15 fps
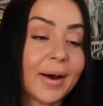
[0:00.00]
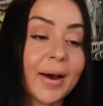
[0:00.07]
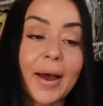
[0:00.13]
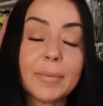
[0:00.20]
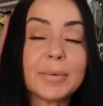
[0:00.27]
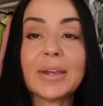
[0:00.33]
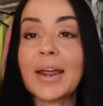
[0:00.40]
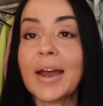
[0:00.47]

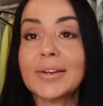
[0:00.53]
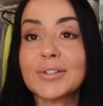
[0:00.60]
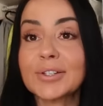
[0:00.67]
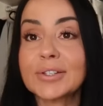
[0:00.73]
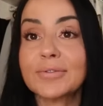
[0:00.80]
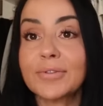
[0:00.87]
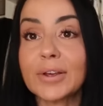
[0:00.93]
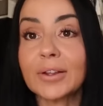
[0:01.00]
I mean, I
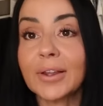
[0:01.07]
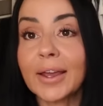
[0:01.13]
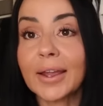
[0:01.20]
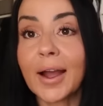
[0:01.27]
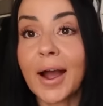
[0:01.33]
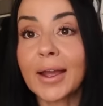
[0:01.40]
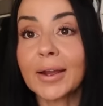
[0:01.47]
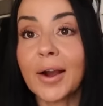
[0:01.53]
just feel
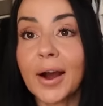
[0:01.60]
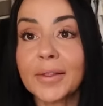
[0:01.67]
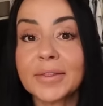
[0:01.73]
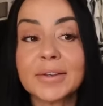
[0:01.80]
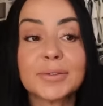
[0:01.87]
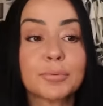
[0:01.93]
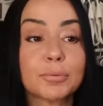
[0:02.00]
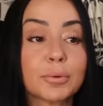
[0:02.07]
like I got
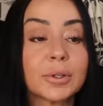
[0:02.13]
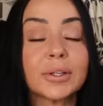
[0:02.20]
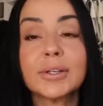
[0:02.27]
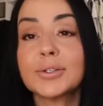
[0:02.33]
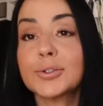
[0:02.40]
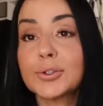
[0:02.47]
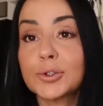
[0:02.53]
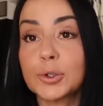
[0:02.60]
this really
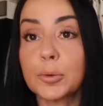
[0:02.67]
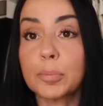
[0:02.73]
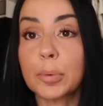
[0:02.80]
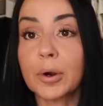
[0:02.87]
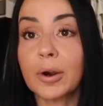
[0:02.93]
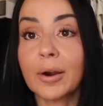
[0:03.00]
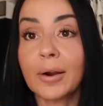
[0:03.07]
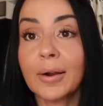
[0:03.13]

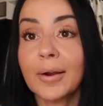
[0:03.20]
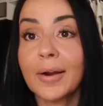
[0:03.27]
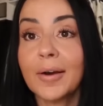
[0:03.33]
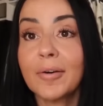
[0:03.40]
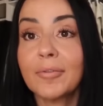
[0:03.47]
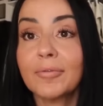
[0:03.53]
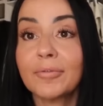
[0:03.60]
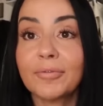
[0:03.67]
super
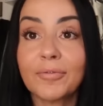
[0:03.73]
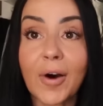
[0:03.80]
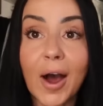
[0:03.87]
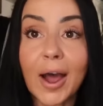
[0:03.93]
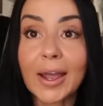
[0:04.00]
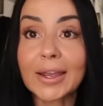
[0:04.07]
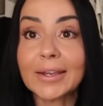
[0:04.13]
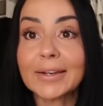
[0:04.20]

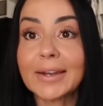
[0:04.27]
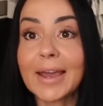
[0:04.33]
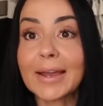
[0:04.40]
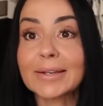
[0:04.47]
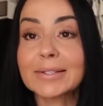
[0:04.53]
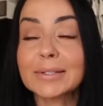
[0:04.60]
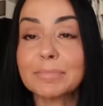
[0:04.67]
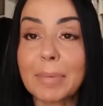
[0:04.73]
fine,
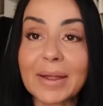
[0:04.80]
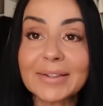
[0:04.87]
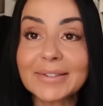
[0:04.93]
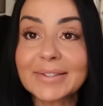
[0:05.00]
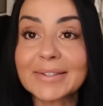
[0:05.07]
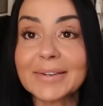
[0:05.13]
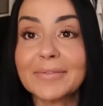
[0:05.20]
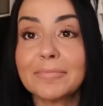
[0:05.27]

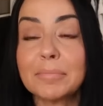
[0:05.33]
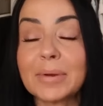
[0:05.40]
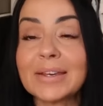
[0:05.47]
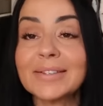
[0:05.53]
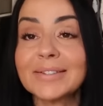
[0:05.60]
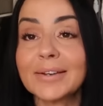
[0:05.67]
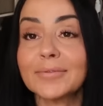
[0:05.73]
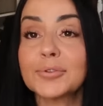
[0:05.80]
expensive
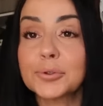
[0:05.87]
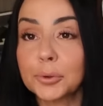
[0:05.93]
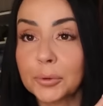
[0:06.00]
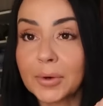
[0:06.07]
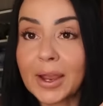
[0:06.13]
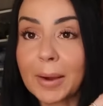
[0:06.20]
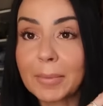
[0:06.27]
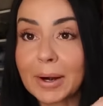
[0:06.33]
piece of
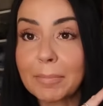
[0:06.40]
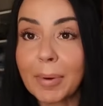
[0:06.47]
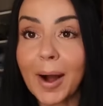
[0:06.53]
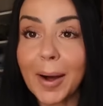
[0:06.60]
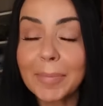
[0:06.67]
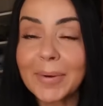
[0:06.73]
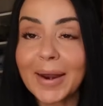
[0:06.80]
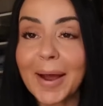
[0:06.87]
jewelry. I'm going to
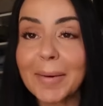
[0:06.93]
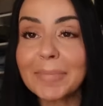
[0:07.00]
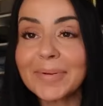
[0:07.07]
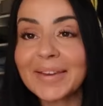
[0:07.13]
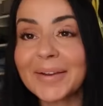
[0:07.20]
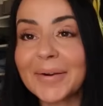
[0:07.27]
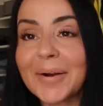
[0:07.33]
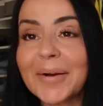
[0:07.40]
pop it up
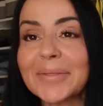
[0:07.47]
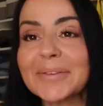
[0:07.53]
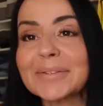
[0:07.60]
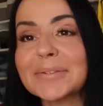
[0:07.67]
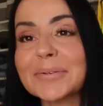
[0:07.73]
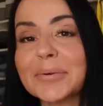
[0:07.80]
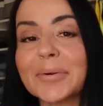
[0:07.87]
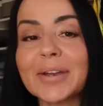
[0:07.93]
here on the
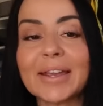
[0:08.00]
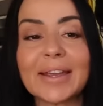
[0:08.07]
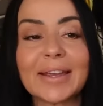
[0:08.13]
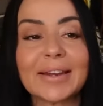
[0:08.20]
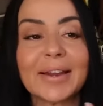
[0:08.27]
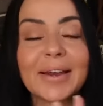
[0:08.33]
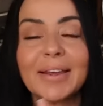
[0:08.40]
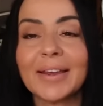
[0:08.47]

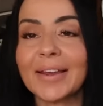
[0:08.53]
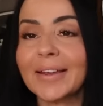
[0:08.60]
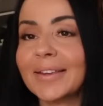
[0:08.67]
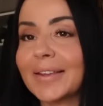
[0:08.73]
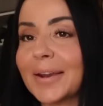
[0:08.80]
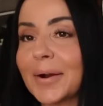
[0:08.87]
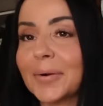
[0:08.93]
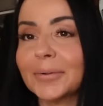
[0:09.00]
screen,
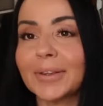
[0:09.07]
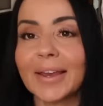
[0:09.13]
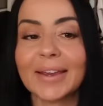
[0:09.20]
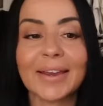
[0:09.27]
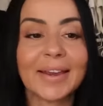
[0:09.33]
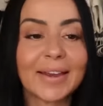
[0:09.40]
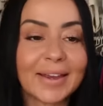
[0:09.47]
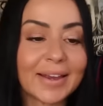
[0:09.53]
you know,
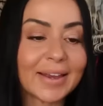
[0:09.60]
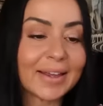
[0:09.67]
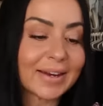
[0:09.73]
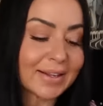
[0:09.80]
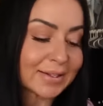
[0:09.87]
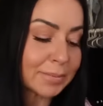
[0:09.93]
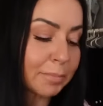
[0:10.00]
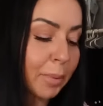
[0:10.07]
like in
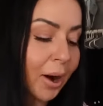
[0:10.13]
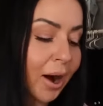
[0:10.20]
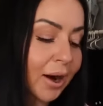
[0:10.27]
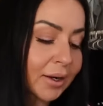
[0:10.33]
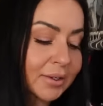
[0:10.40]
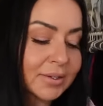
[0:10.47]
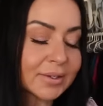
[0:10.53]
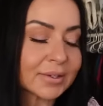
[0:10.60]
its
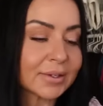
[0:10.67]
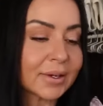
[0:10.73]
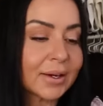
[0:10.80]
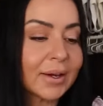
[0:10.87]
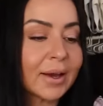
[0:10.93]
box,